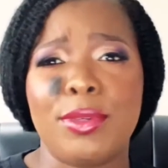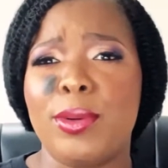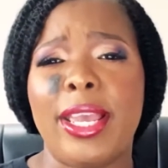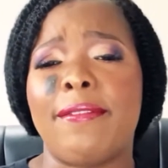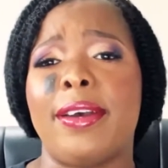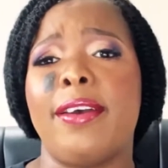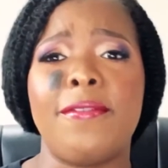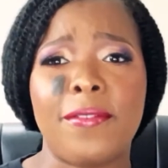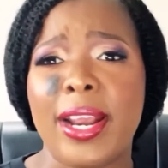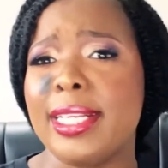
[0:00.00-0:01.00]
whoever,
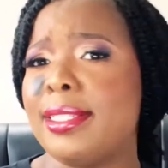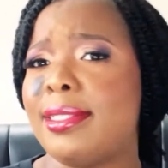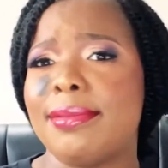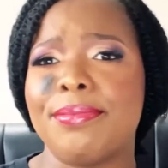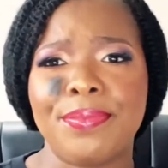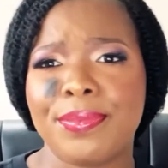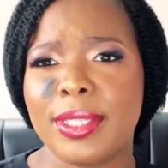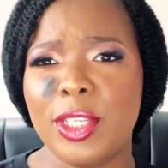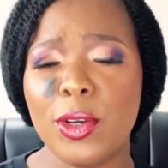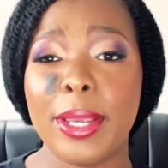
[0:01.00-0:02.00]
friend,
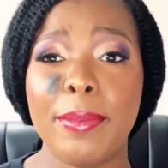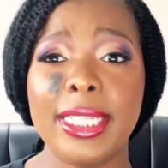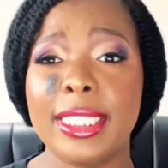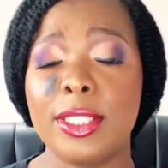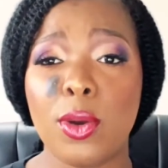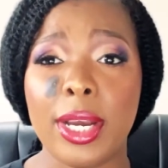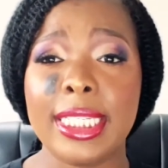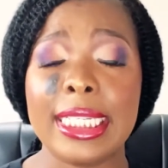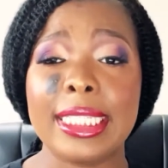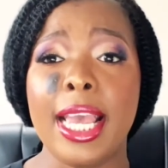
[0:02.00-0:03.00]
your emergency
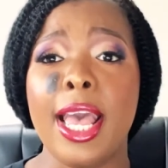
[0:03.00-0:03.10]
contact.